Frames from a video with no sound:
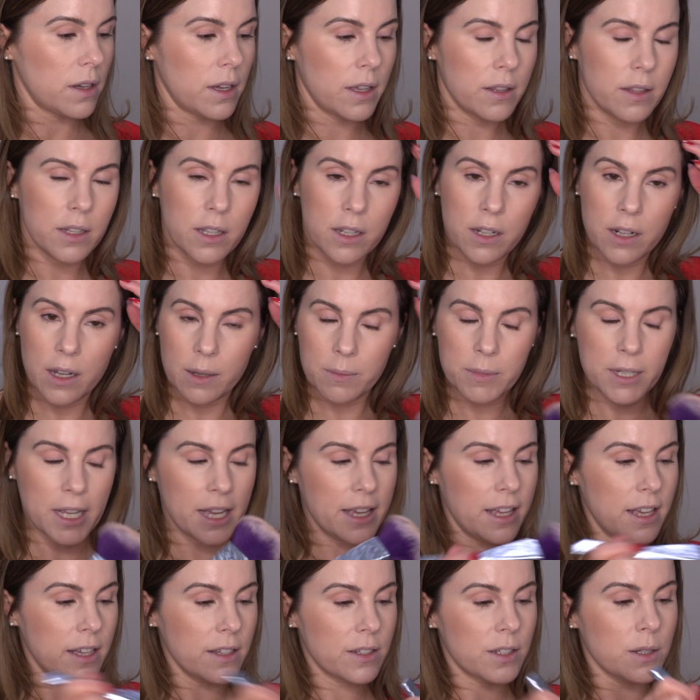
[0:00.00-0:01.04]
And then I'm
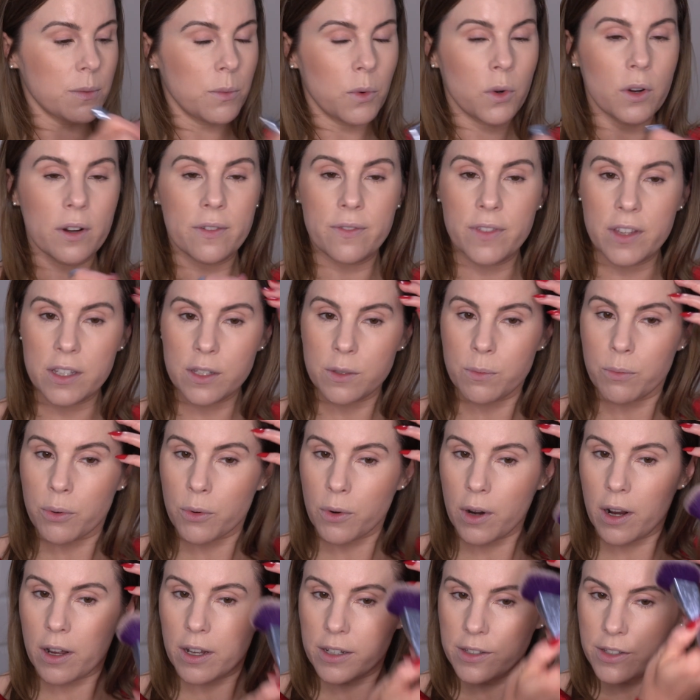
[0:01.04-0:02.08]
taking some more of this
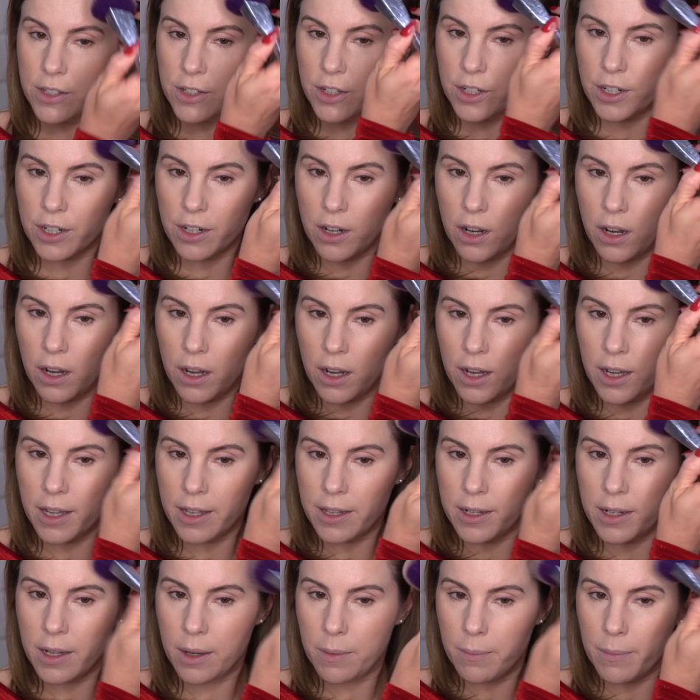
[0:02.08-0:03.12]
bronzer
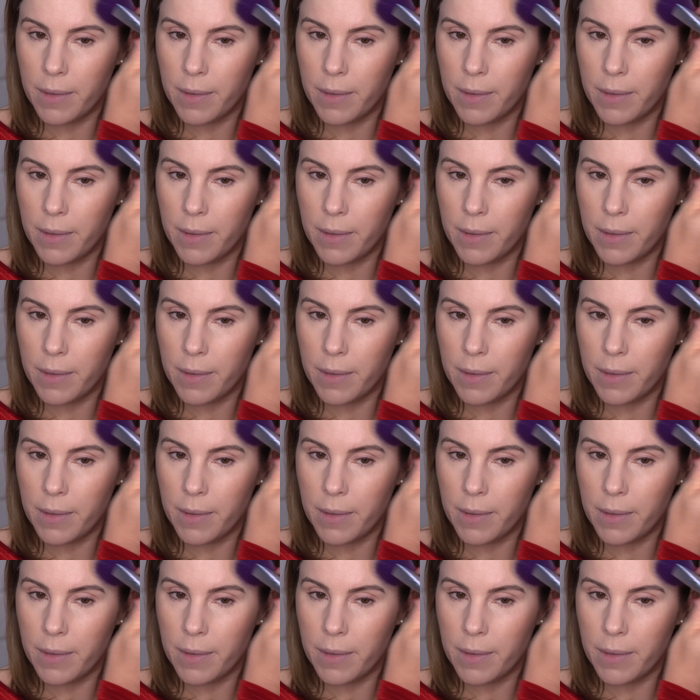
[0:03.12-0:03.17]
on